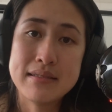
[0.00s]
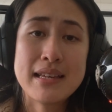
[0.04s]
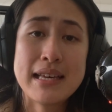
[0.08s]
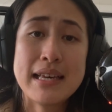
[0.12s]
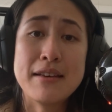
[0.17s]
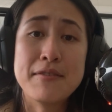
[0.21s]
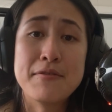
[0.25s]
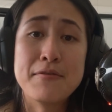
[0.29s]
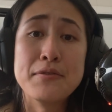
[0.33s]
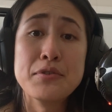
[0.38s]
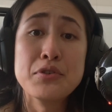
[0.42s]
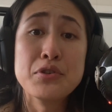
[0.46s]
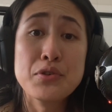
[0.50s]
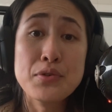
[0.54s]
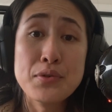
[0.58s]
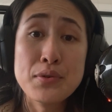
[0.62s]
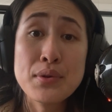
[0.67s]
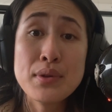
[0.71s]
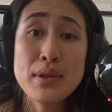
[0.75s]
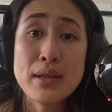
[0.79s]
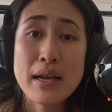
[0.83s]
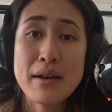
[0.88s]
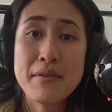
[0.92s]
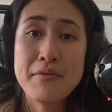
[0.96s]
If
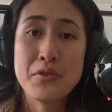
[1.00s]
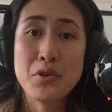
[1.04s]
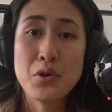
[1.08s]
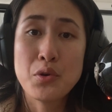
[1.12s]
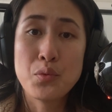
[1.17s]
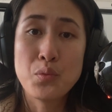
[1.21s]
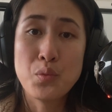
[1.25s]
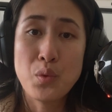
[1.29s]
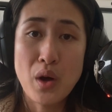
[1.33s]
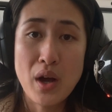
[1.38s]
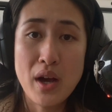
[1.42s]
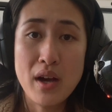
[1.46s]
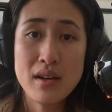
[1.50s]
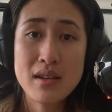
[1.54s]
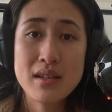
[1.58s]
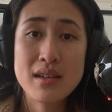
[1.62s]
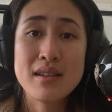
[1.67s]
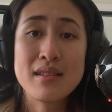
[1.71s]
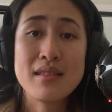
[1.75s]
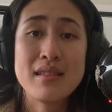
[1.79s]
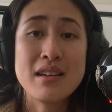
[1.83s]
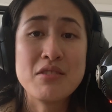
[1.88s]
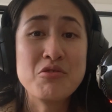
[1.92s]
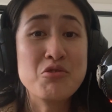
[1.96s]
you love your work,
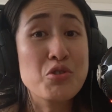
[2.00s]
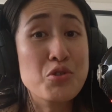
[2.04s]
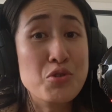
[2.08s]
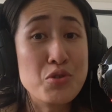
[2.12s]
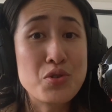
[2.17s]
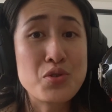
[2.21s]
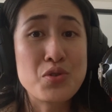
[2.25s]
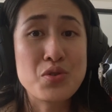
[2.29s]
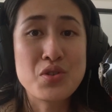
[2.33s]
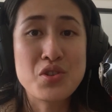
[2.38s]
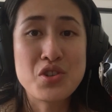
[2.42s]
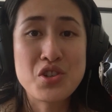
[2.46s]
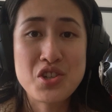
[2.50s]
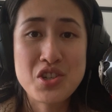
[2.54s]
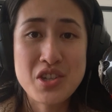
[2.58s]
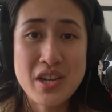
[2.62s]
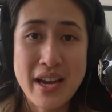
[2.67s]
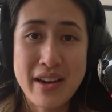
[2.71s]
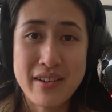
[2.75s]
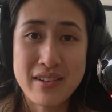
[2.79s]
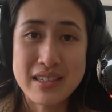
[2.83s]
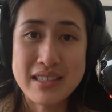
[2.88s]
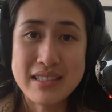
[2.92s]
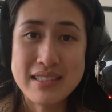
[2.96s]
then you should
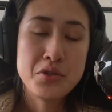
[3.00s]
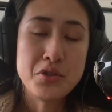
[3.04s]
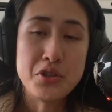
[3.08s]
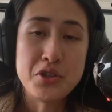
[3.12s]
share it.